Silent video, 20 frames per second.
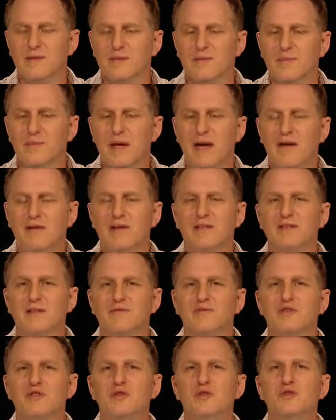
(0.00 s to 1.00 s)
the parent
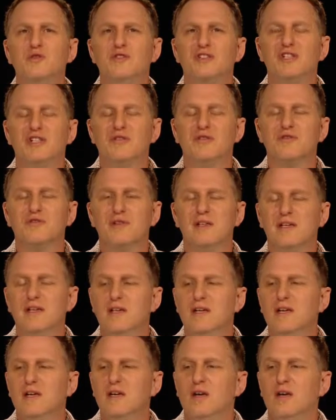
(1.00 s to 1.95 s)
of two children,